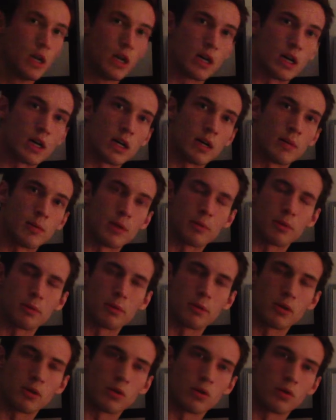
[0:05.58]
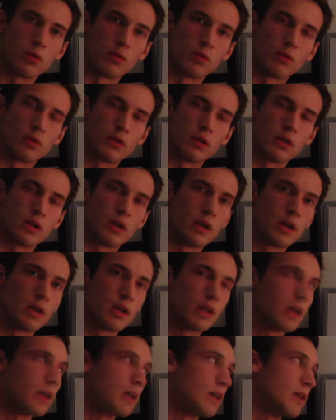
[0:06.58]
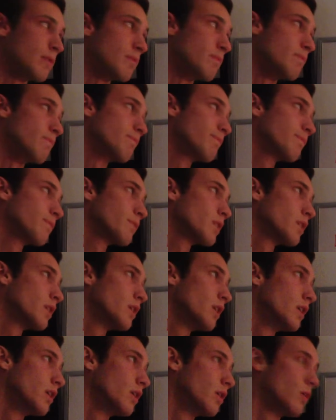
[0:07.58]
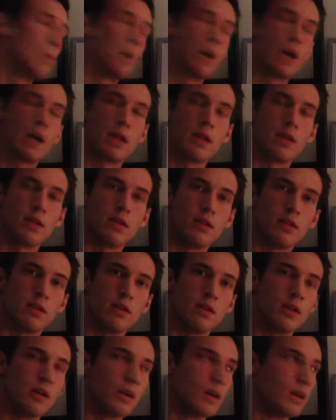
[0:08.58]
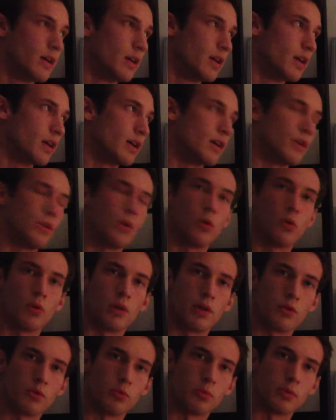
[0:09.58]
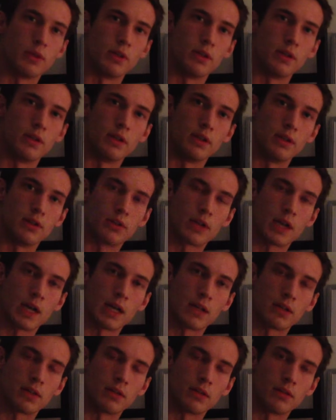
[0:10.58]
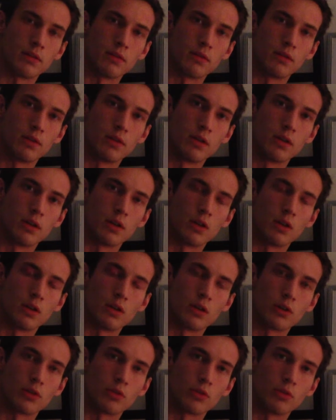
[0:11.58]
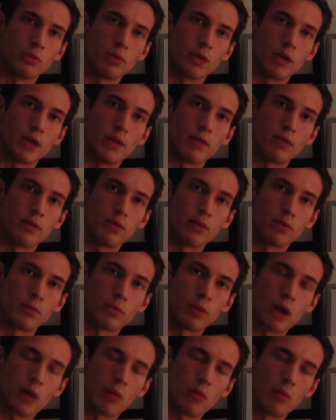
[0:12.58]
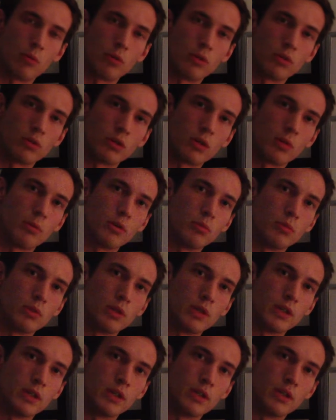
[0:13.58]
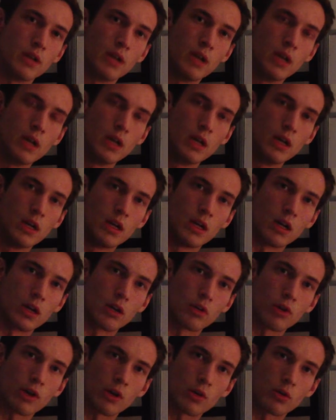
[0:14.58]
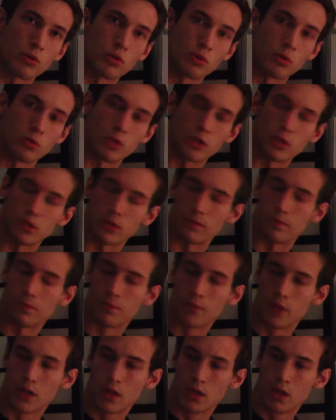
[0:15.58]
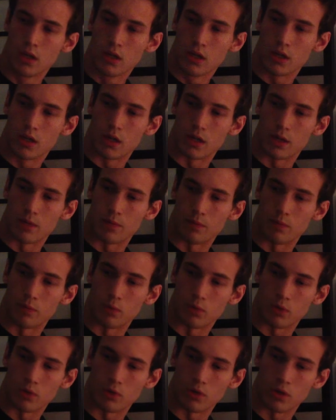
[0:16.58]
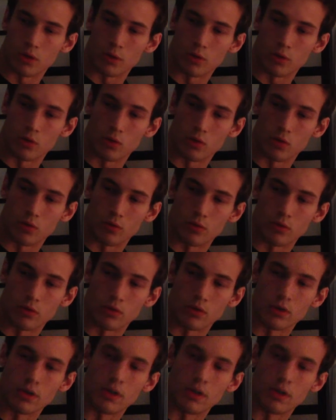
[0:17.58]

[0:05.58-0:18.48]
um, I'm going to be going over um, why the uh, total enthalpy is constant along a streamline for this problem, which will come into play in uh, Crocco's equation, um, which I'll be going over